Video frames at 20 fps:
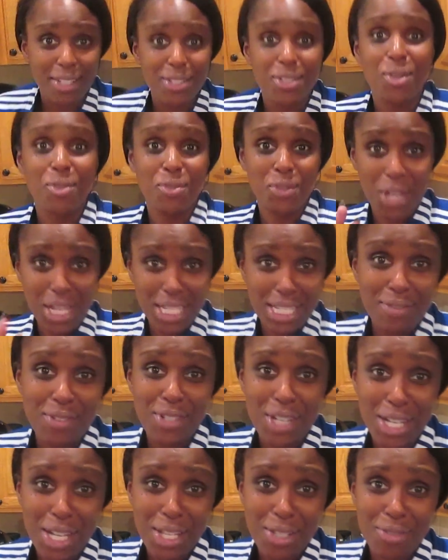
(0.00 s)
So mm-hmm. if you guys mm-hmm. haven't
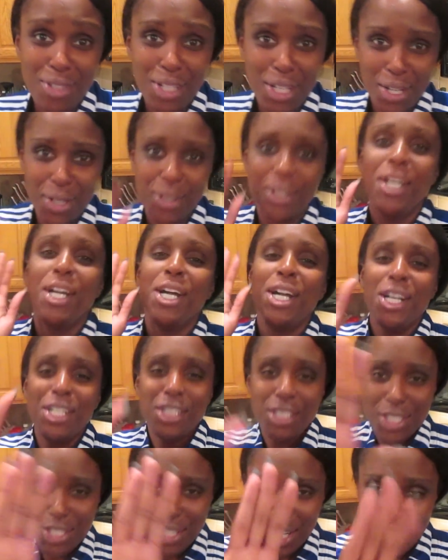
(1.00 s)
checked out the video,
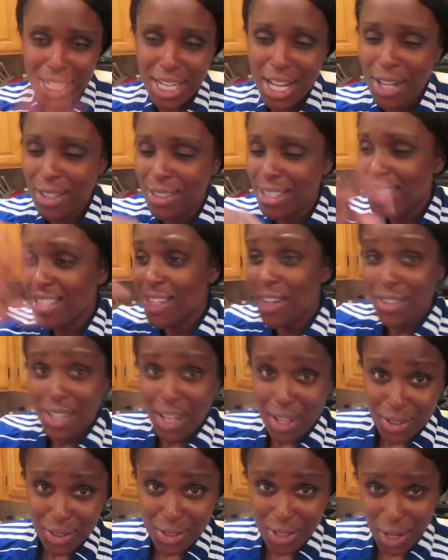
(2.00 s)
just check it out. It's on the
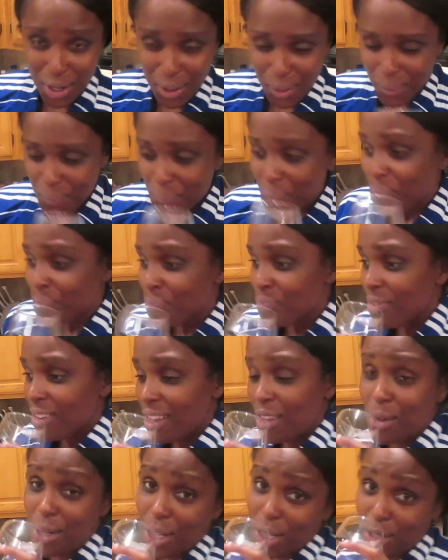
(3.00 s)
other channel.
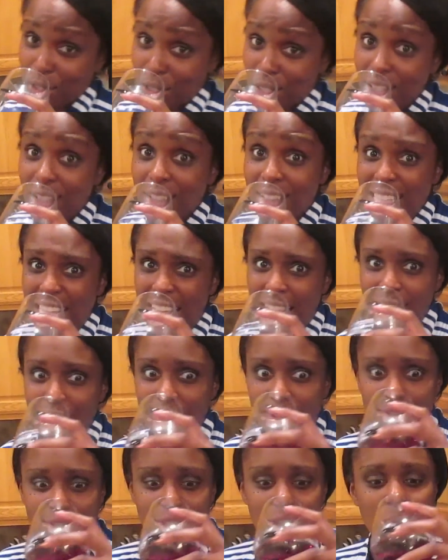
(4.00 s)
You'll get a good laugh
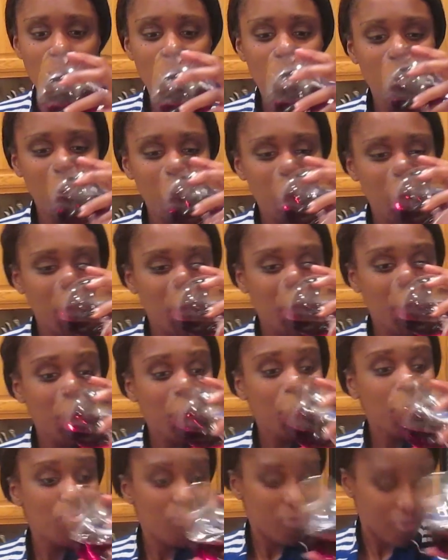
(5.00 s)
out of it.
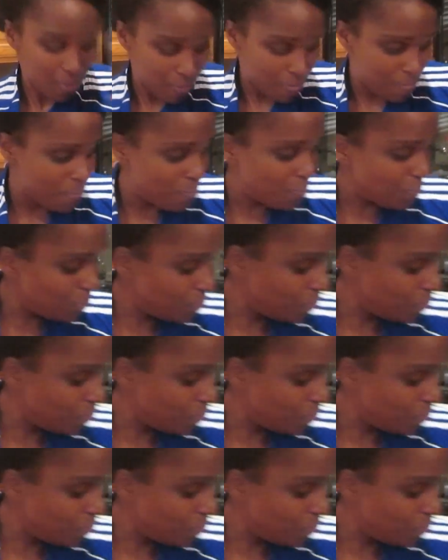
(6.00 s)
Yeah.